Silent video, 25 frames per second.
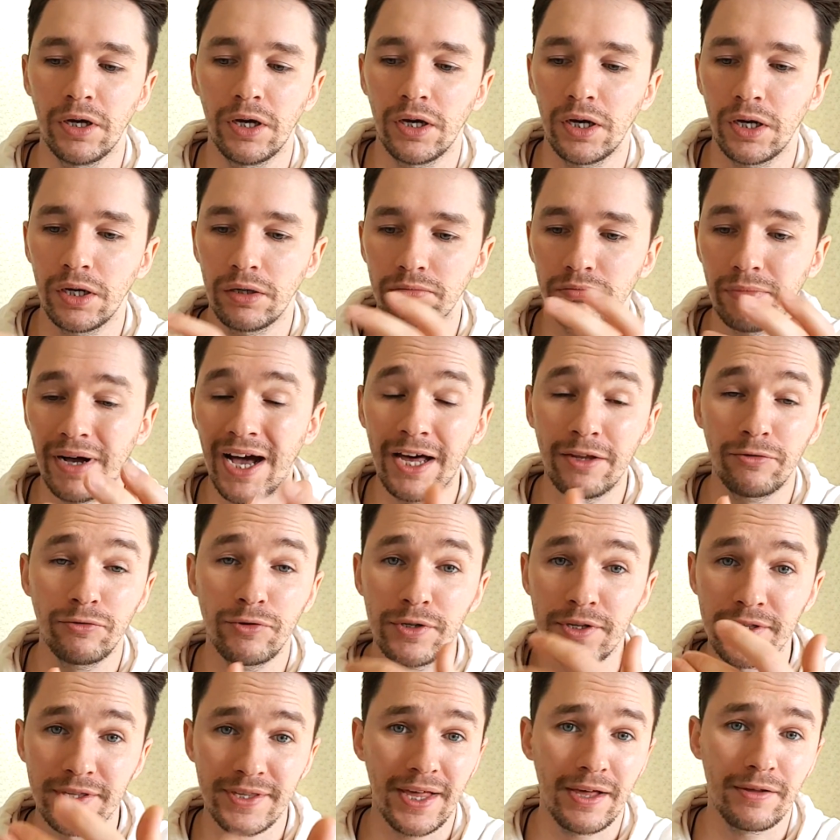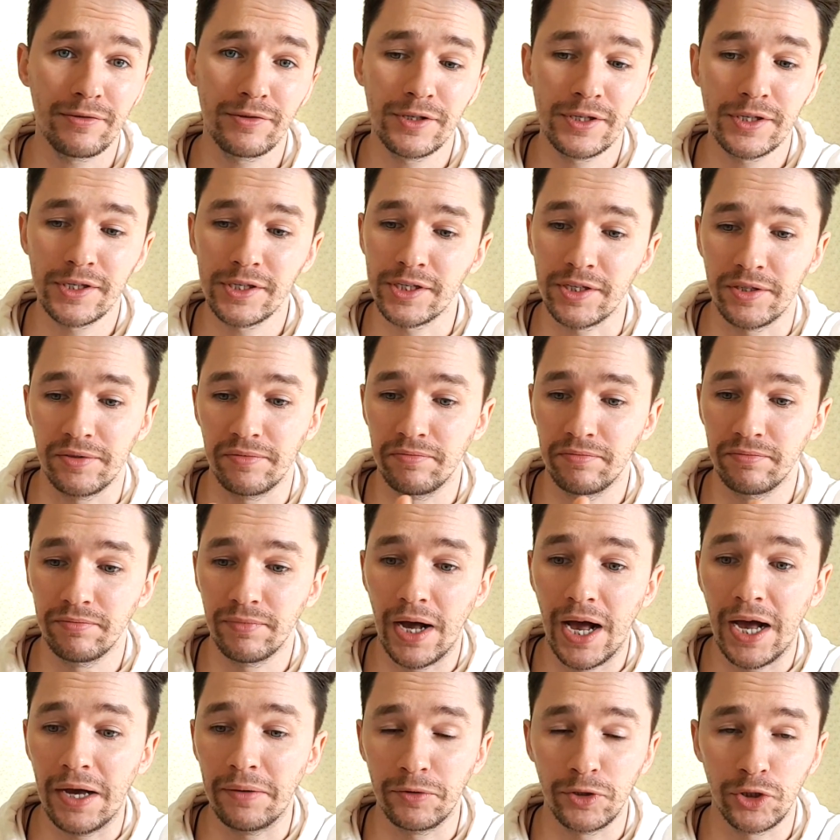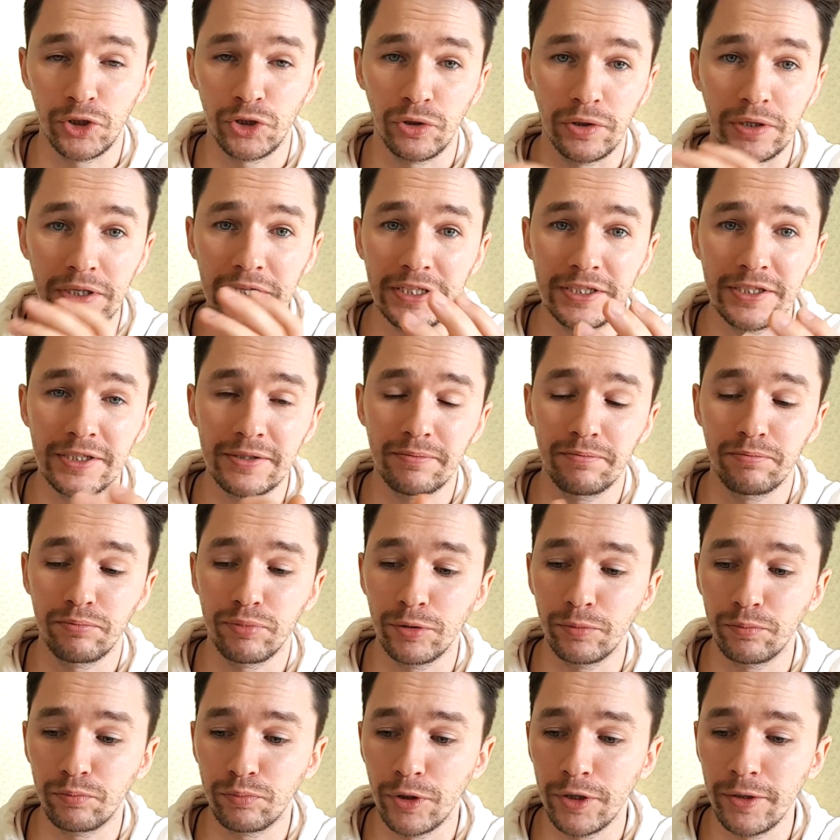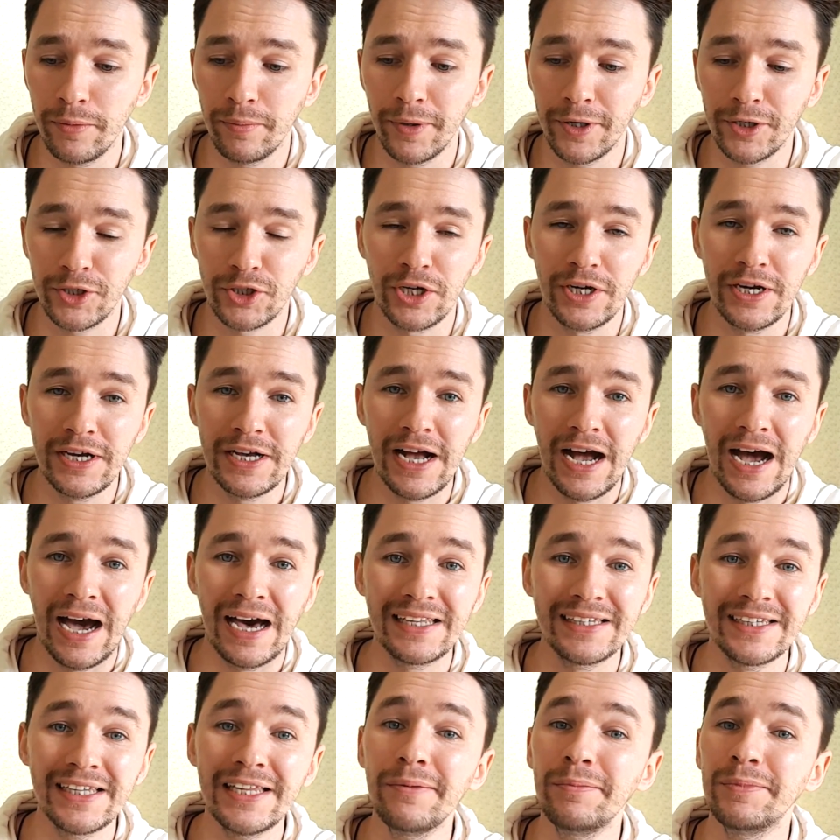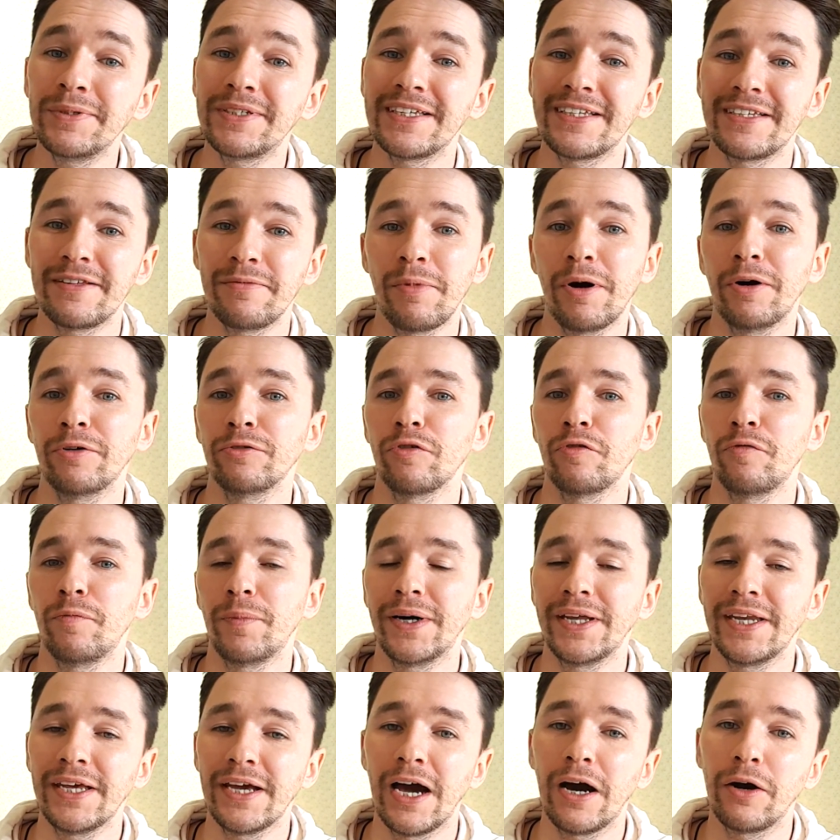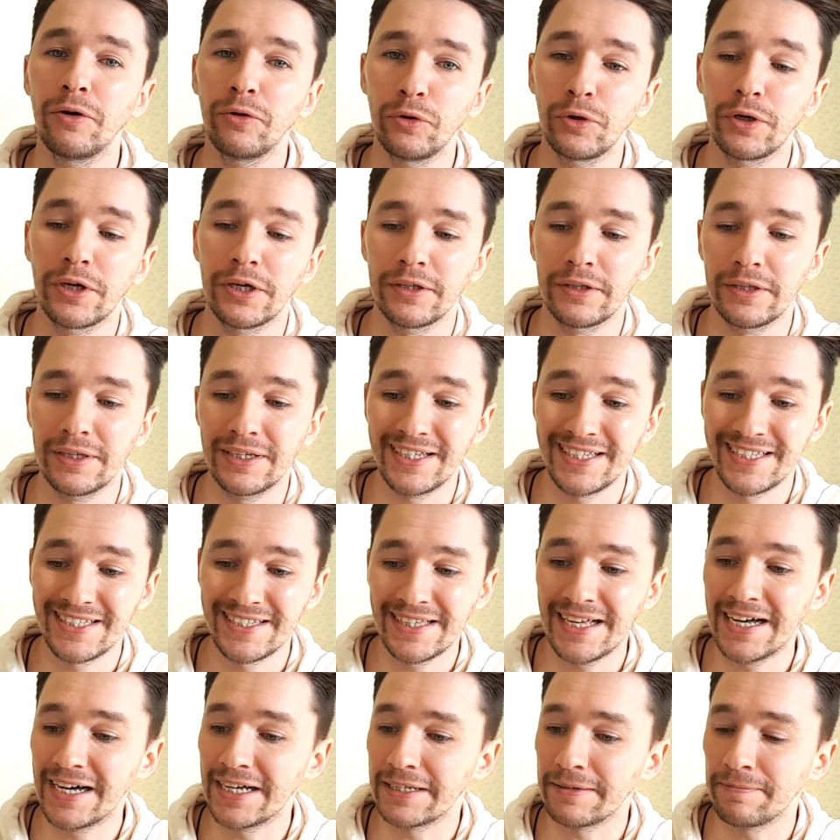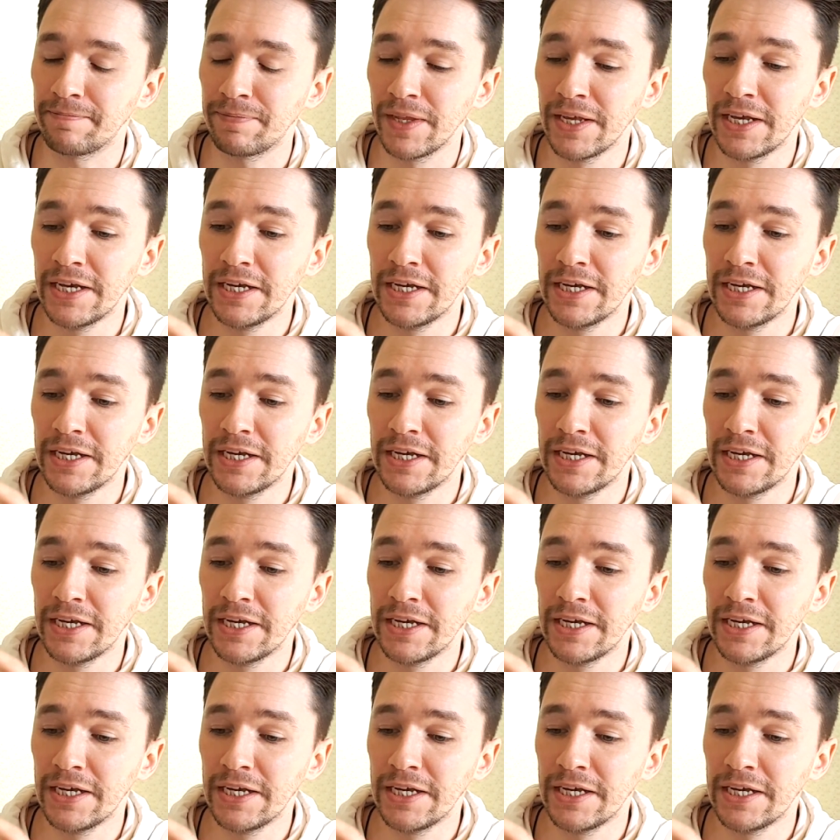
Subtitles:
Hundreds, thousands, I'm not sure, it's pretty much unlimited amount of money how you can start.